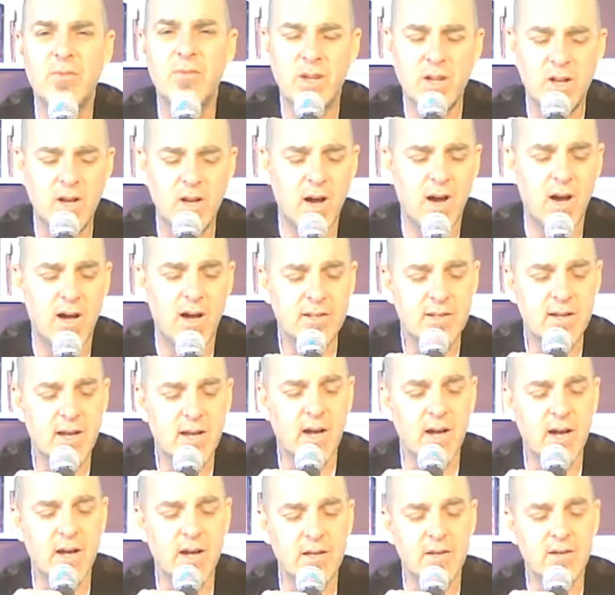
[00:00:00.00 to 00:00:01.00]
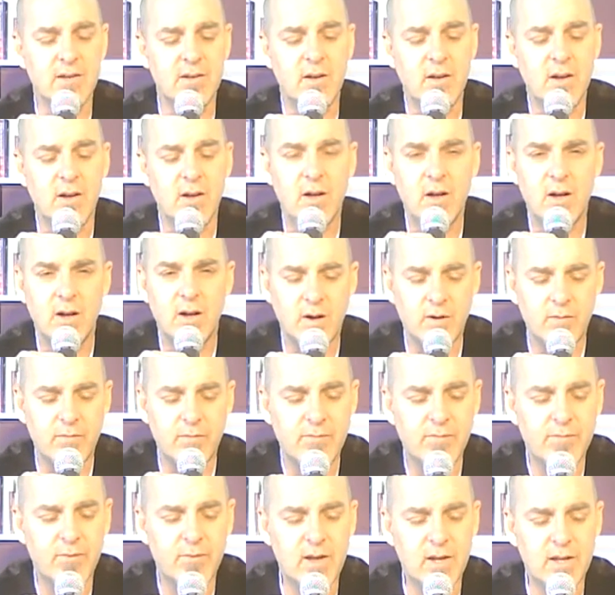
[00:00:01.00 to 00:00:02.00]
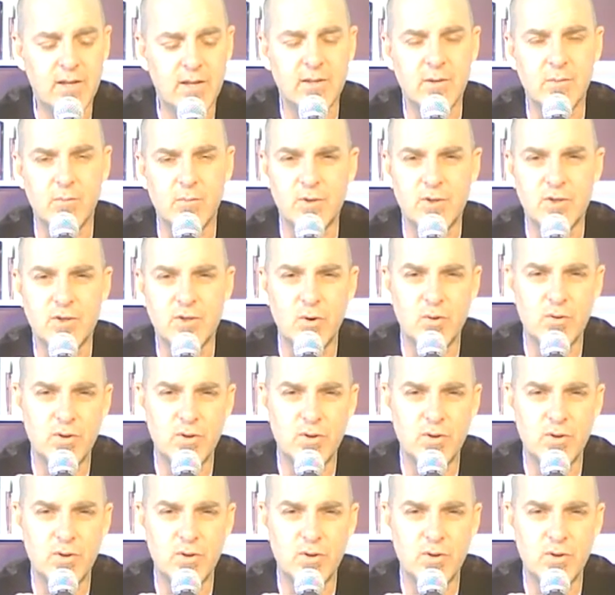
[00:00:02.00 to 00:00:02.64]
Have the God kind of faith.